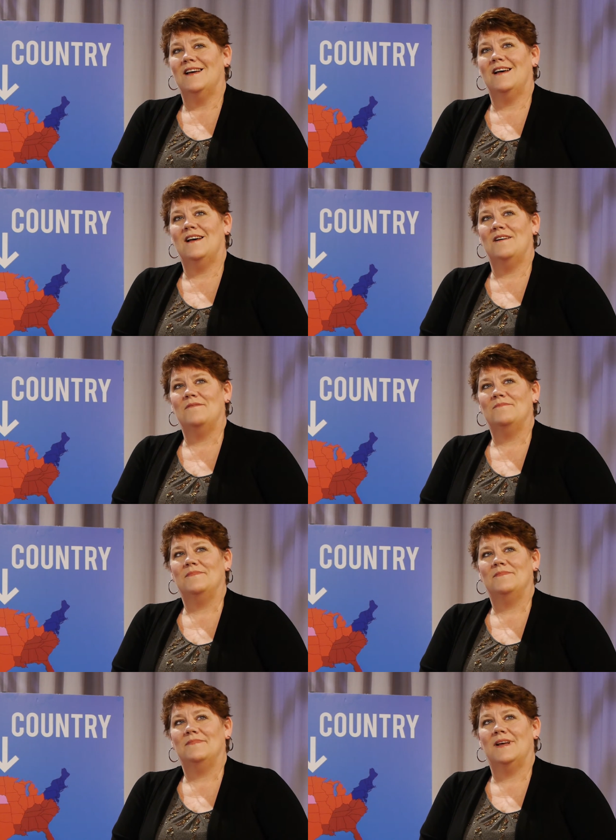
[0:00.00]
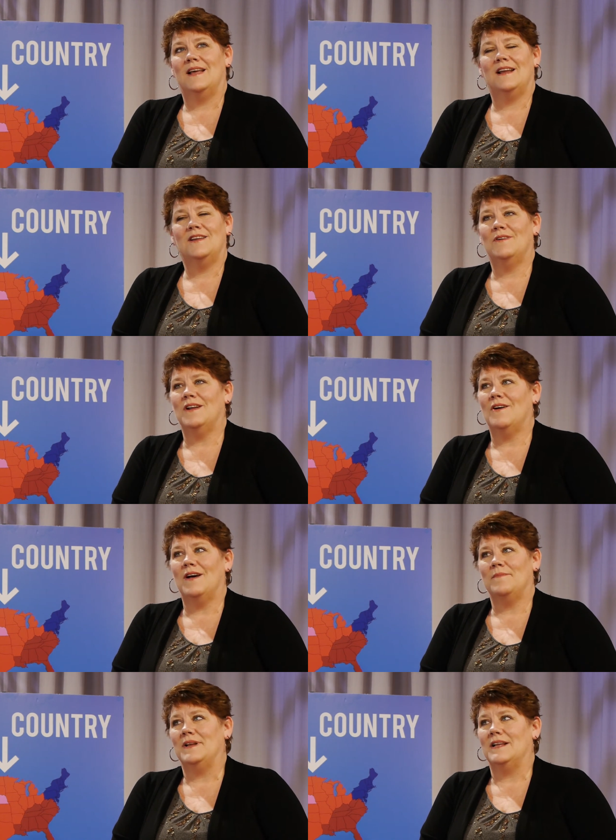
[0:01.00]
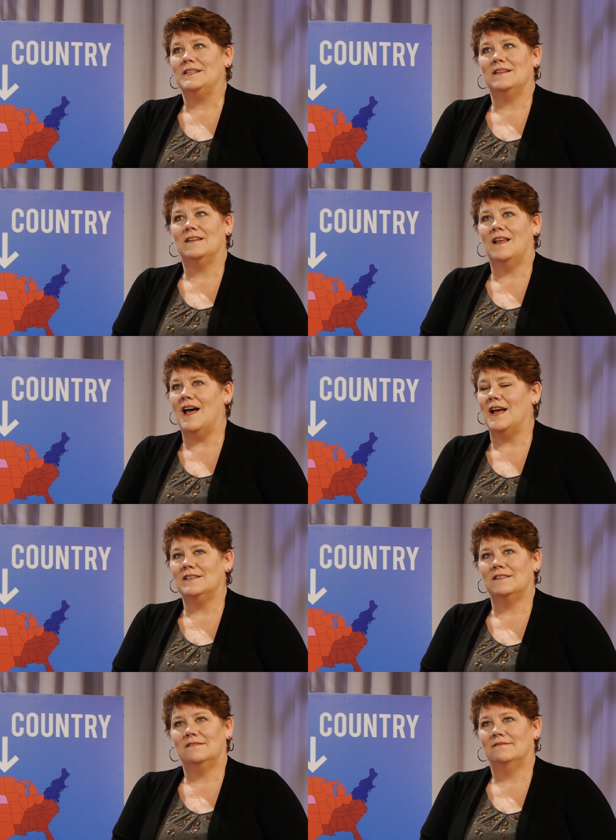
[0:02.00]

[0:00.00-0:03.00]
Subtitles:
And at UNO, I mean, I did a lot.